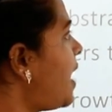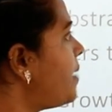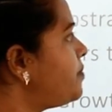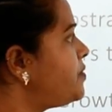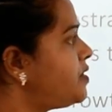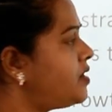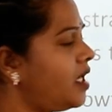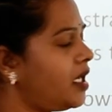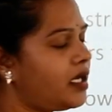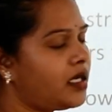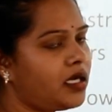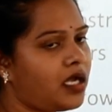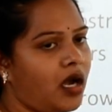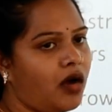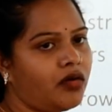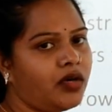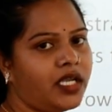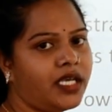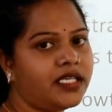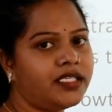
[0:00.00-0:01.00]
abstract
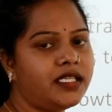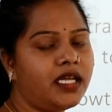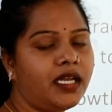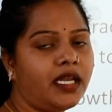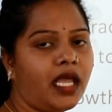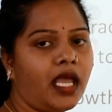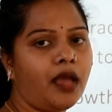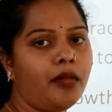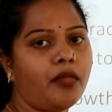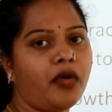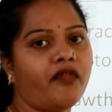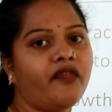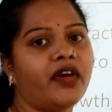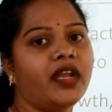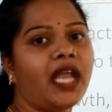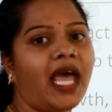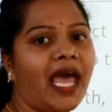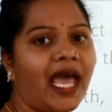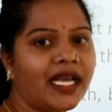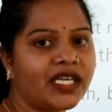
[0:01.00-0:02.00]
noun is the name of
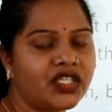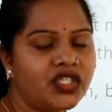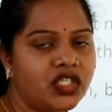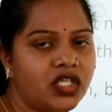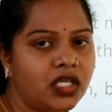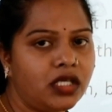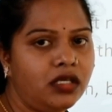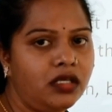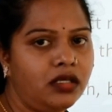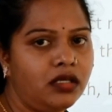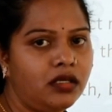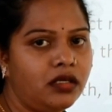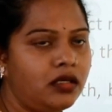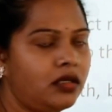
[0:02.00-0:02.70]
an action,